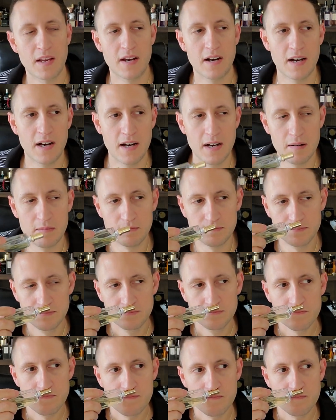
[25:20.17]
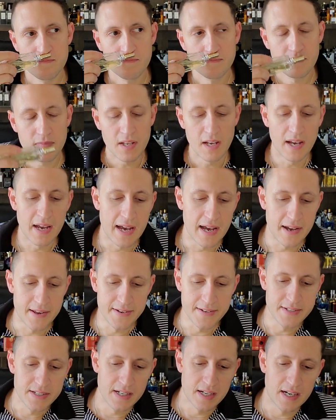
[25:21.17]
Um,
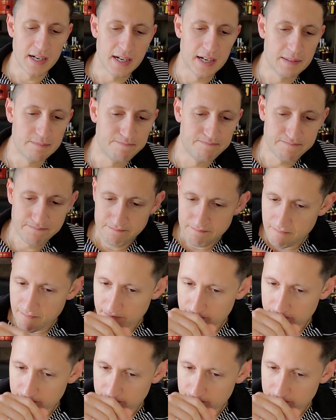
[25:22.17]
and um,